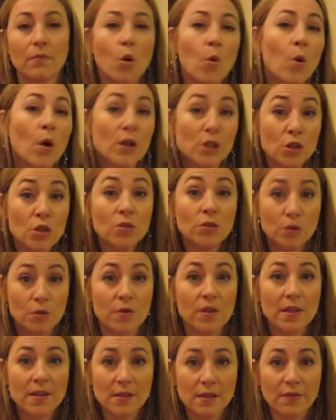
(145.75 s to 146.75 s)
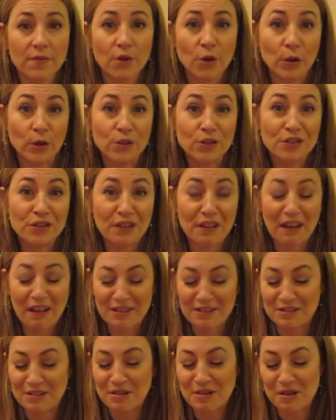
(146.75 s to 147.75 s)
Or you'll do this first
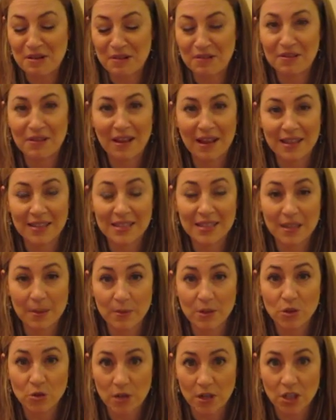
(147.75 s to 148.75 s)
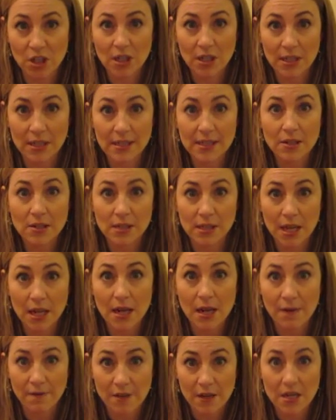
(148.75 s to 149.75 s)
as the demonstration, because there's
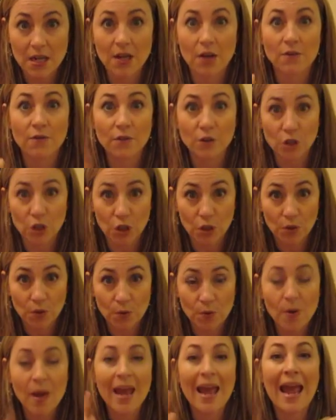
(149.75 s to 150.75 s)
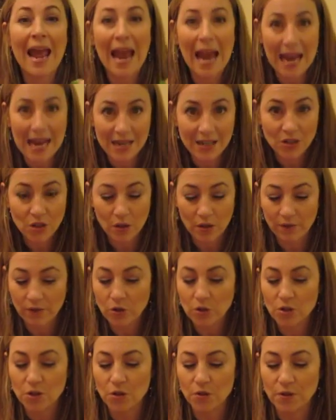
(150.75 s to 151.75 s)
enough in here for you and all of
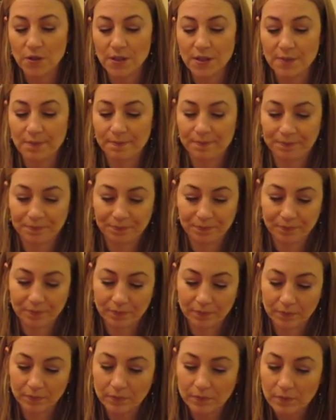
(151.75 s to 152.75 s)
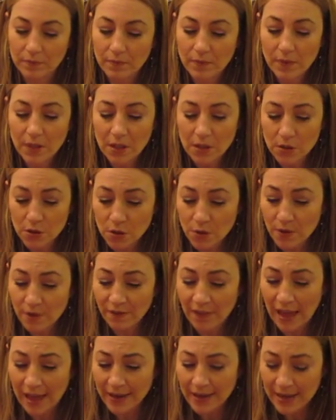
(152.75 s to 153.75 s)
your students. So we
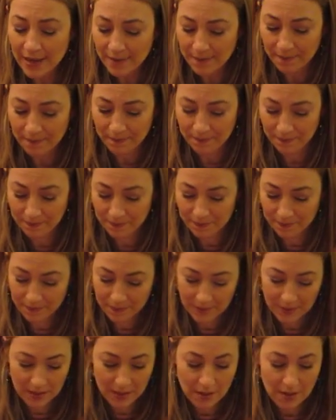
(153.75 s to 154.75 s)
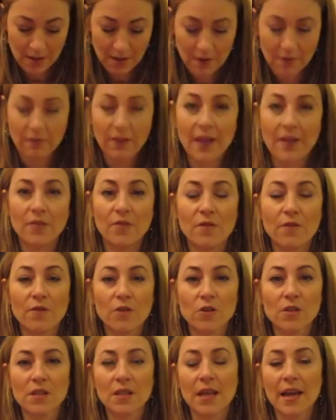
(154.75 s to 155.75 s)
flatten it, flatten the
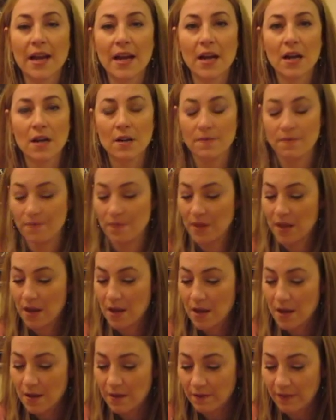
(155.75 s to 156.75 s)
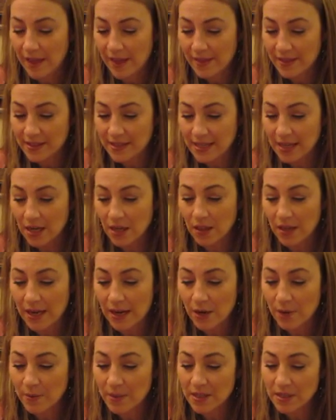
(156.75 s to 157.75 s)
first layer, flatten the second
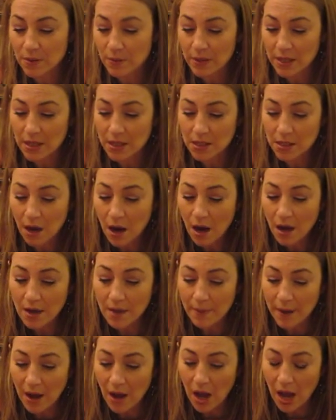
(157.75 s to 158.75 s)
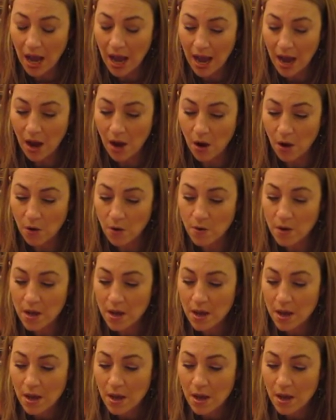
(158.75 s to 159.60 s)
layer, because we can talk about how